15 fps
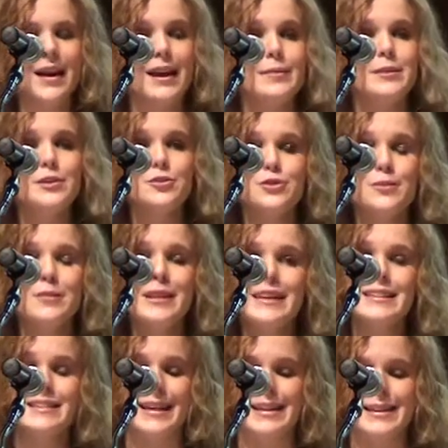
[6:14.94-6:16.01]
I'm extremely
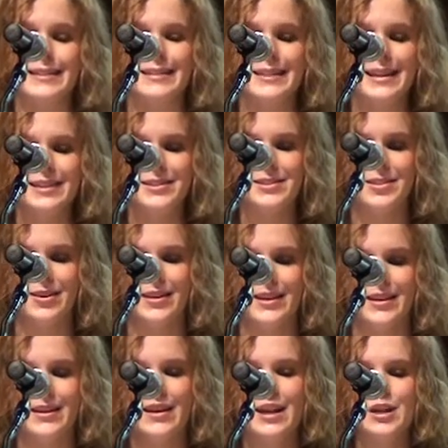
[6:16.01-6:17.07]
excited to get started,
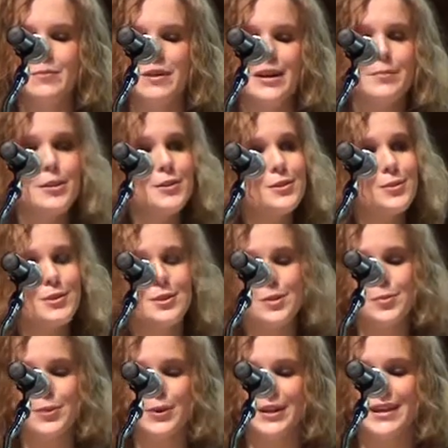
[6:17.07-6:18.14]
but I'm also
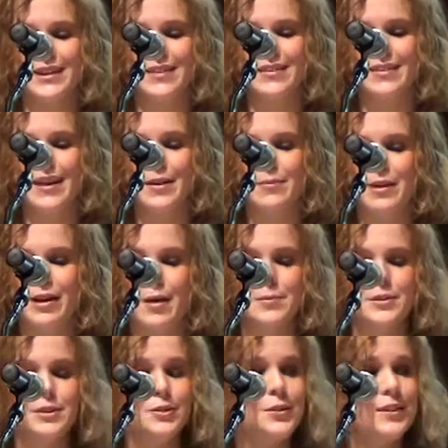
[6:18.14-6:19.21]
disappointed that my
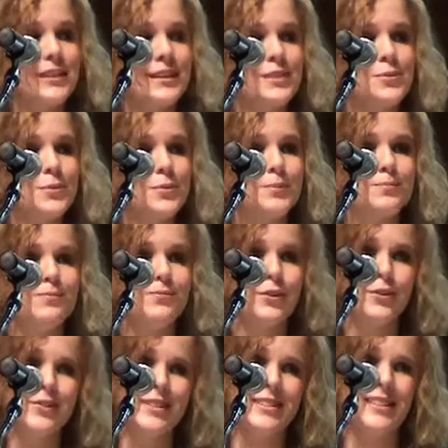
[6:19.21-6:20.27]
opportunities for
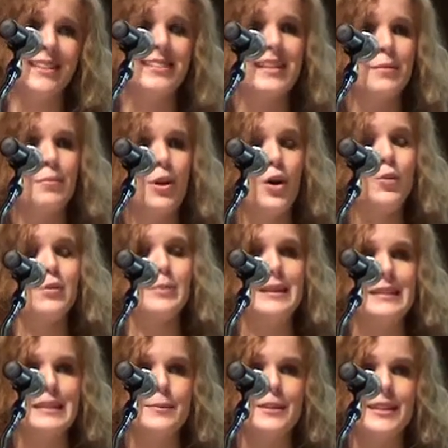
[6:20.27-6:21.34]
visiting St. Paul will be
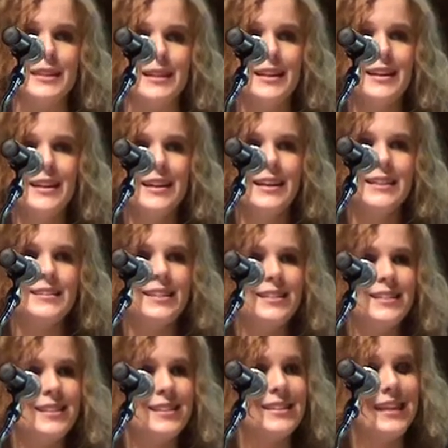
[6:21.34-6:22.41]
limited
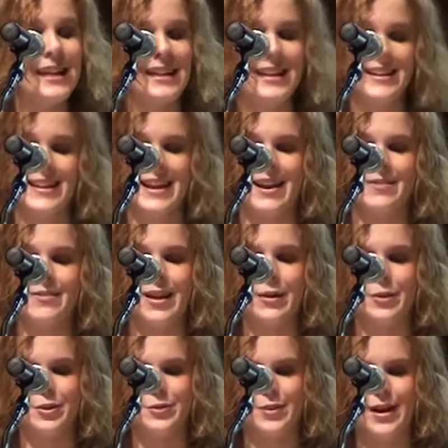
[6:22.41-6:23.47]
since it's an
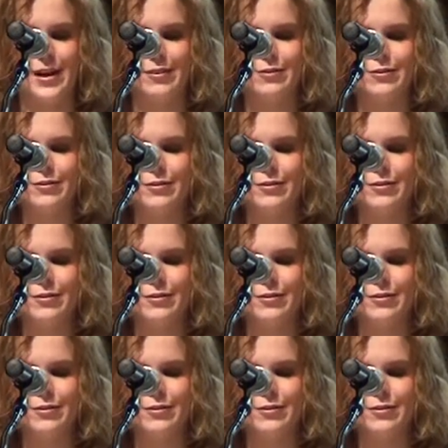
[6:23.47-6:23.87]
8.5-hour drive.